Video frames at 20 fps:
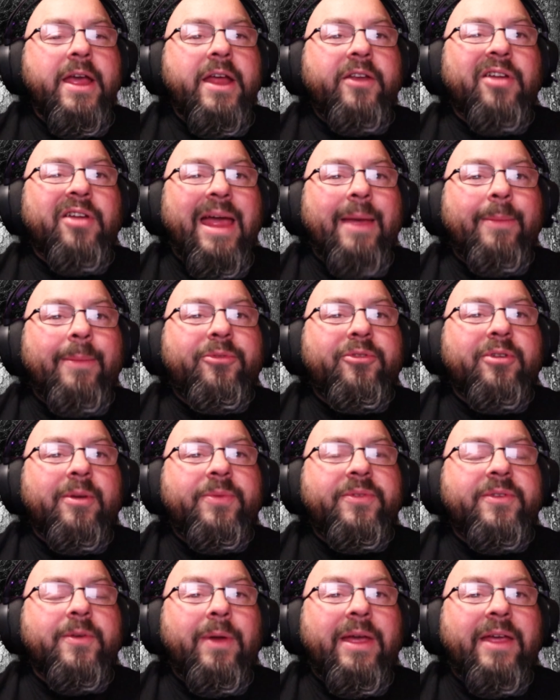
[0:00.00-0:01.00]
Time
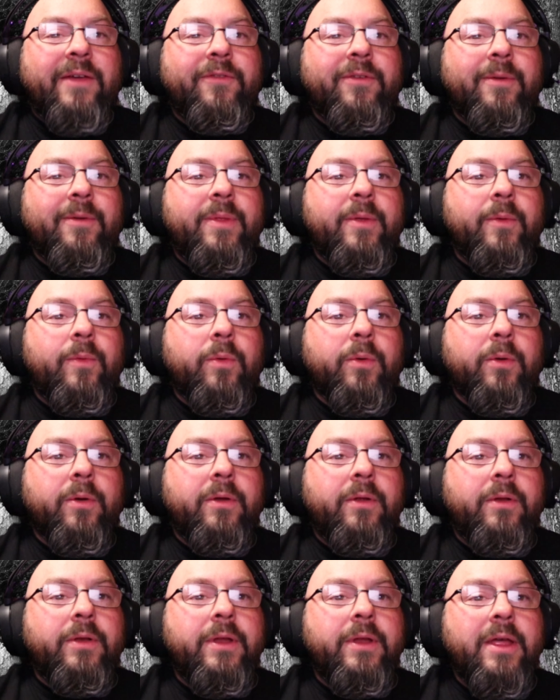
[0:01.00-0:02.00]
drips away from the
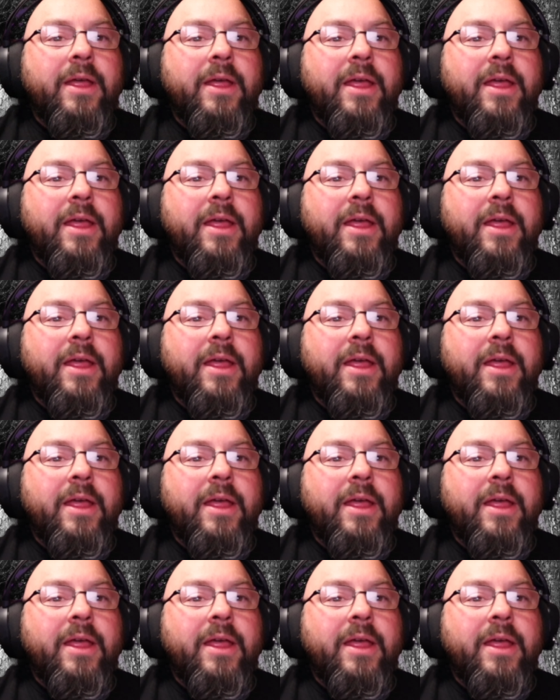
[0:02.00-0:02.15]
world,